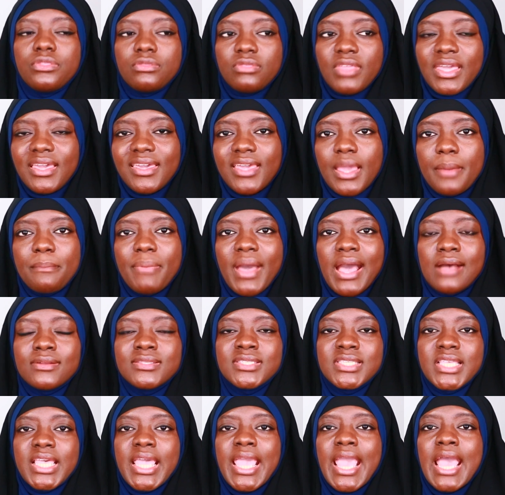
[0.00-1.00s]
think
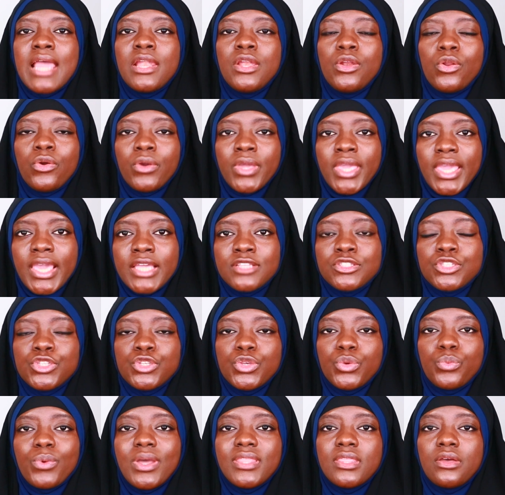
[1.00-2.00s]
about it and look
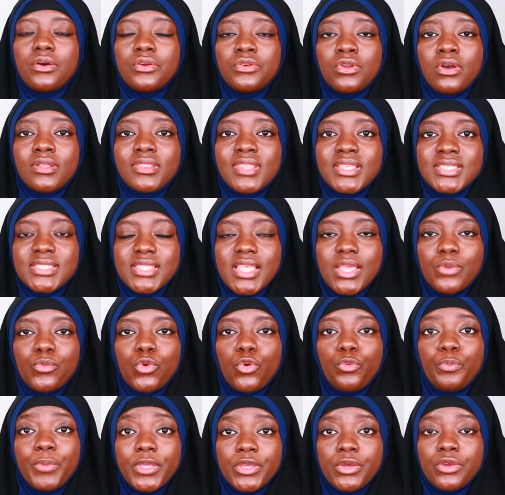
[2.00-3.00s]
into whether or not this thing
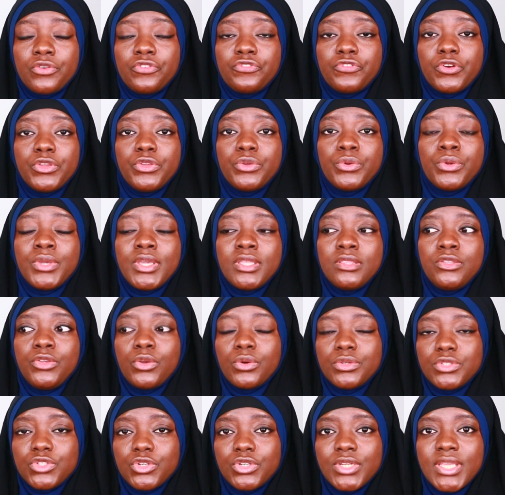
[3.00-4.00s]
will be good for you in
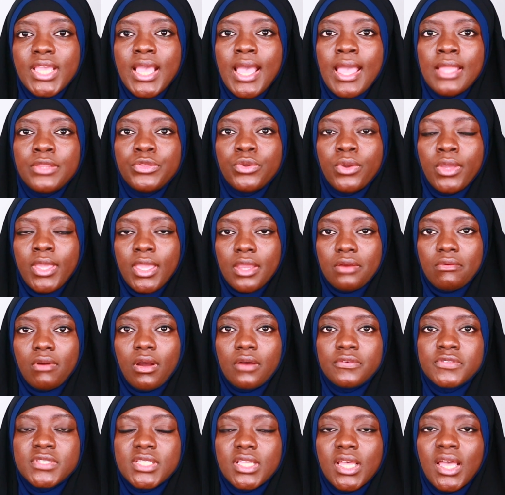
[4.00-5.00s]
your dunya and your
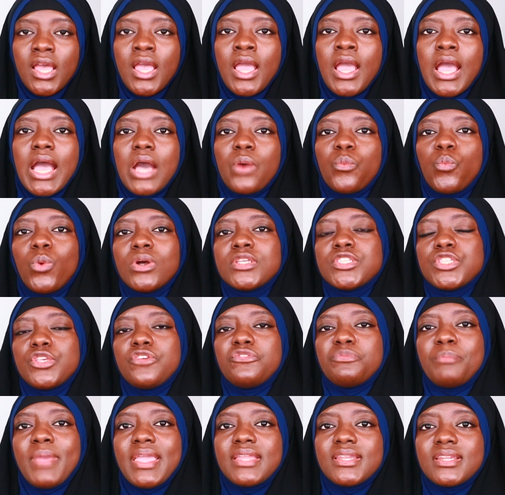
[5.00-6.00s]
hereafter. And once
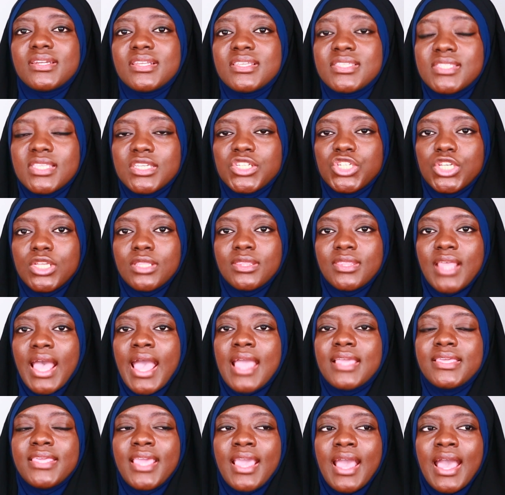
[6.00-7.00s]
you've made a decision
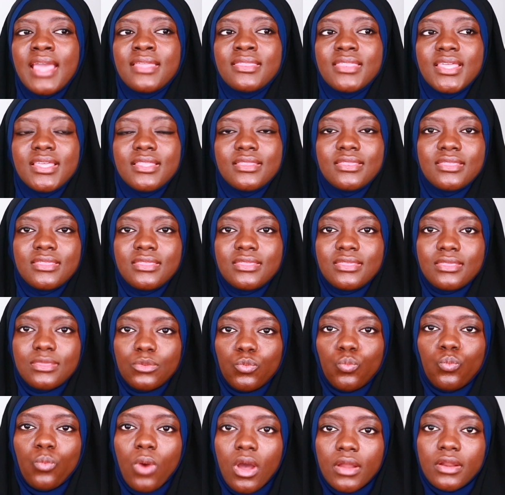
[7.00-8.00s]
that, yeah, I think
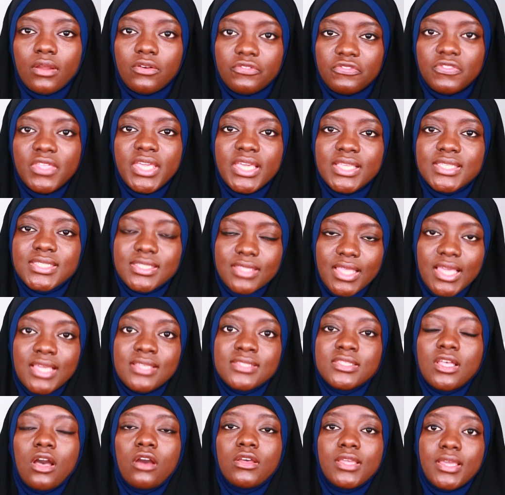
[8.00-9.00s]
one of these
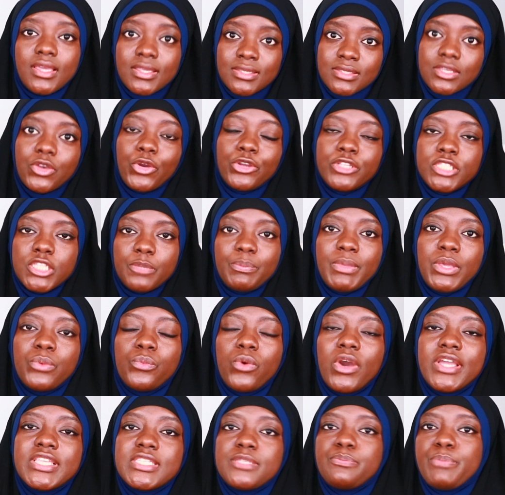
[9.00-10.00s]
things is going to be
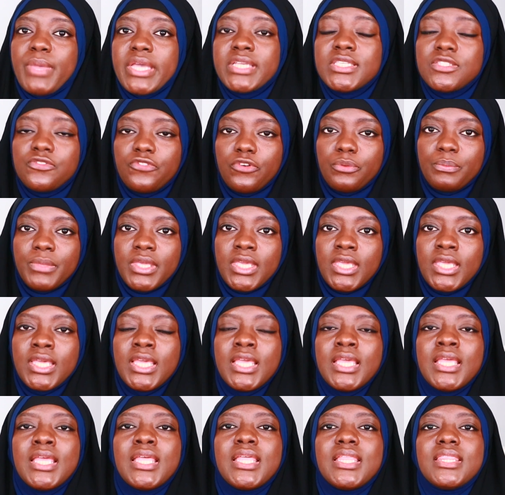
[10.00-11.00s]
what is best for me,
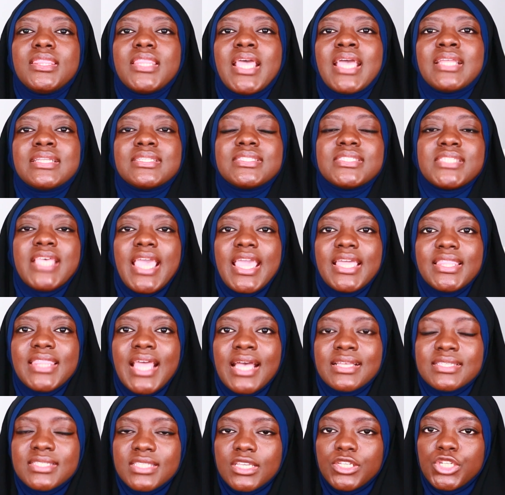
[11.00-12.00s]
then take
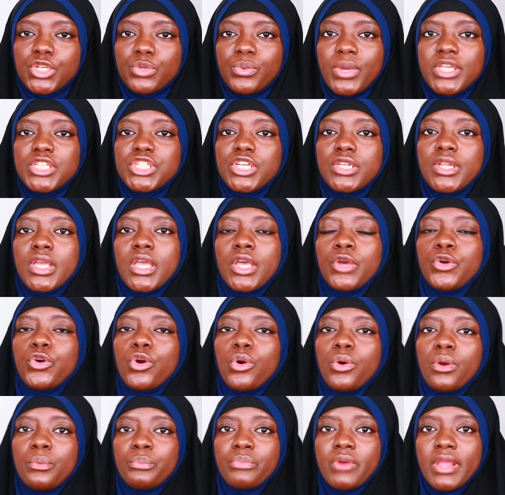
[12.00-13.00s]
that situation and go
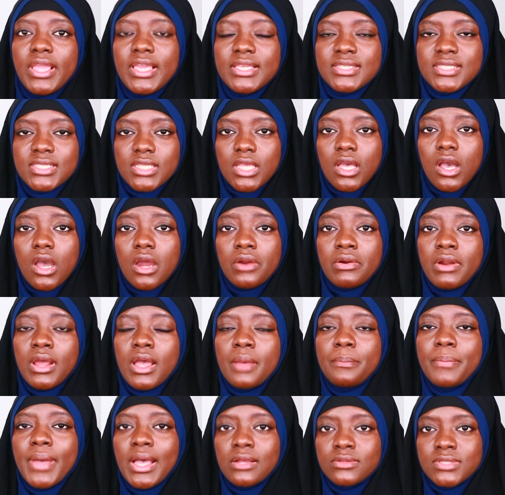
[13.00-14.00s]
and pray Istikhara
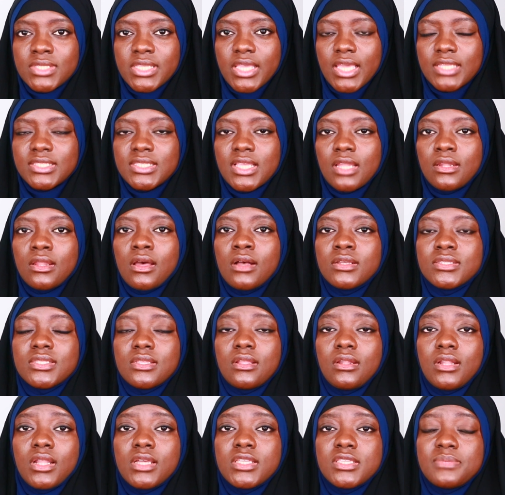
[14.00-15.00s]
about it and ask
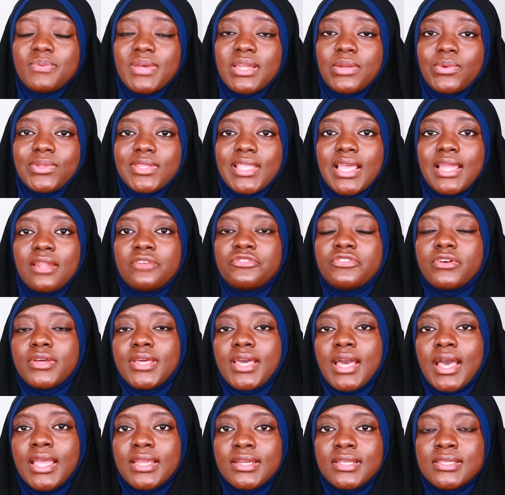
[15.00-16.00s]
Allah subhanahu wa ta'ala for
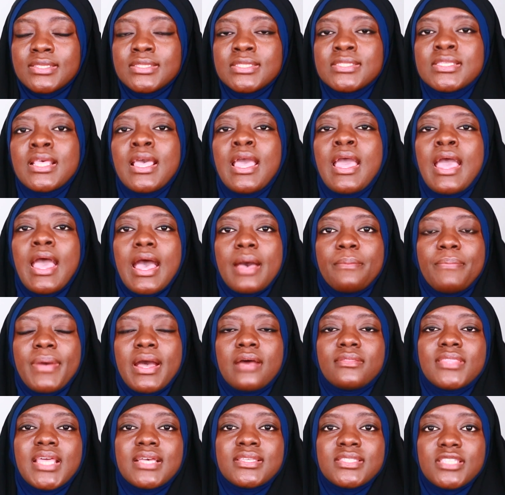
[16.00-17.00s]
guidance
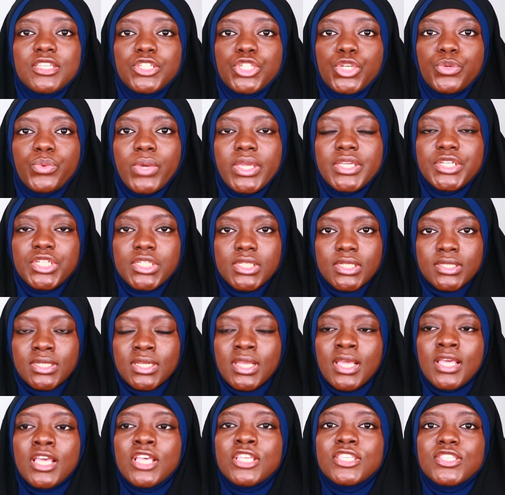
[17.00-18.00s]
about that situation.
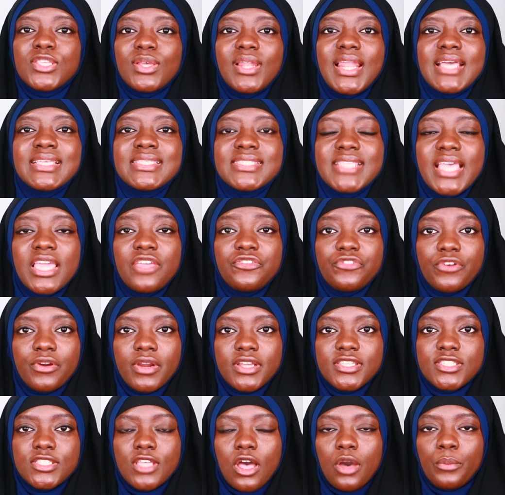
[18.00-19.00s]
So let's say, for
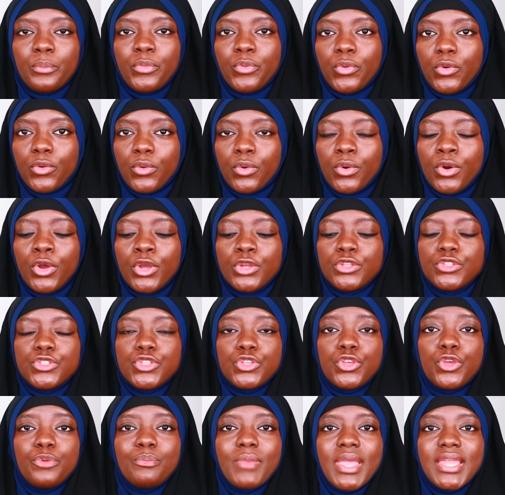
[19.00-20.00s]
example,
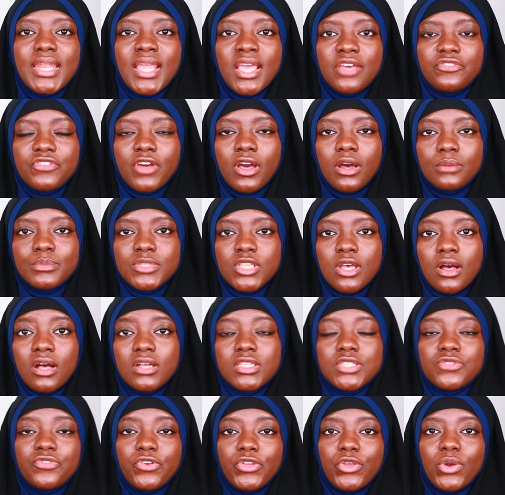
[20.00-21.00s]
two men have come to
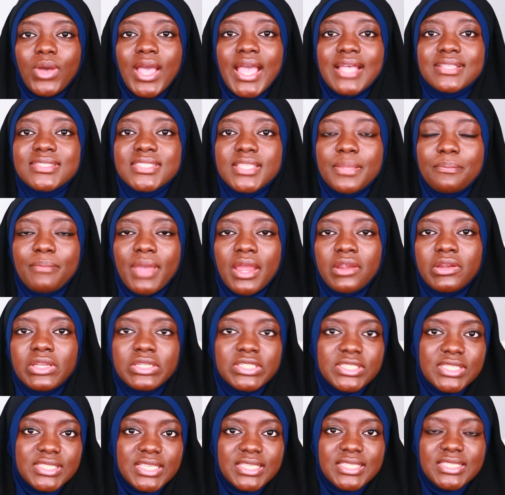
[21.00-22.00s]
ask for your hands in
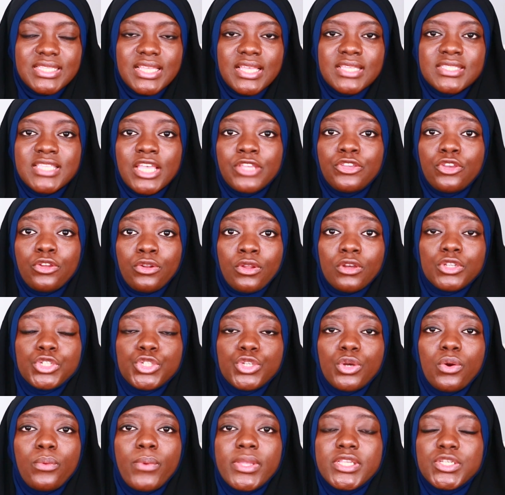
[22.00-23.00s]
marriage, sisters, and you're not
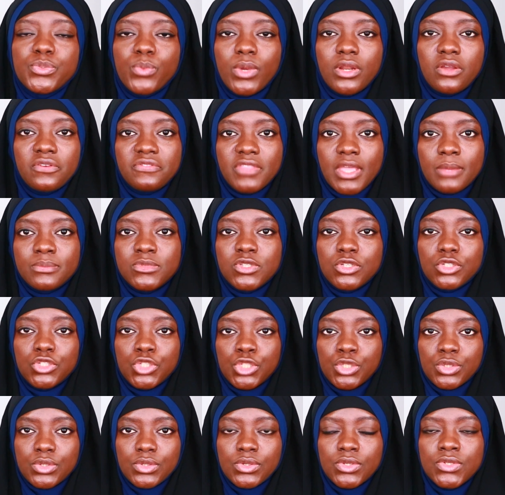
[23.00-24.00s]
sure which one of them to
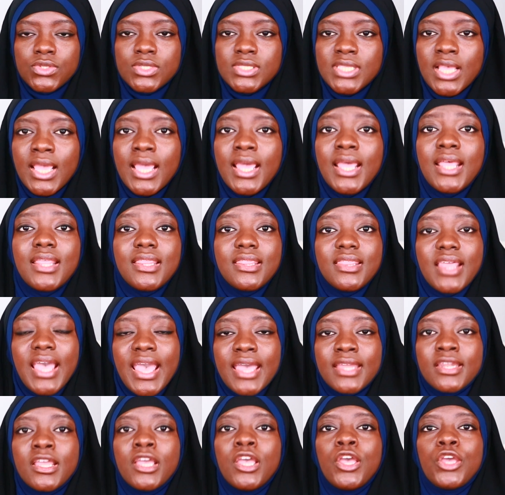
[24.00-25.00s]
choose.
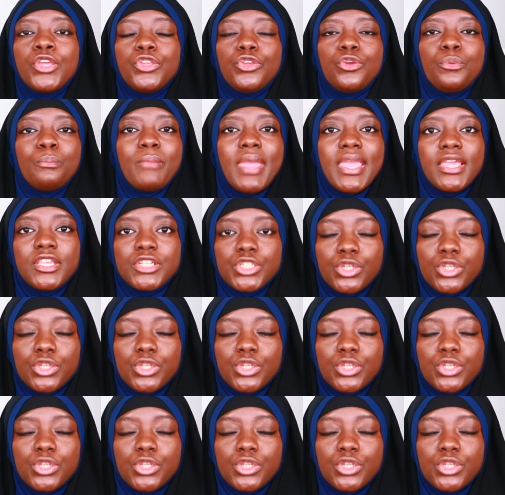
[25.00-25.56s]
Then you make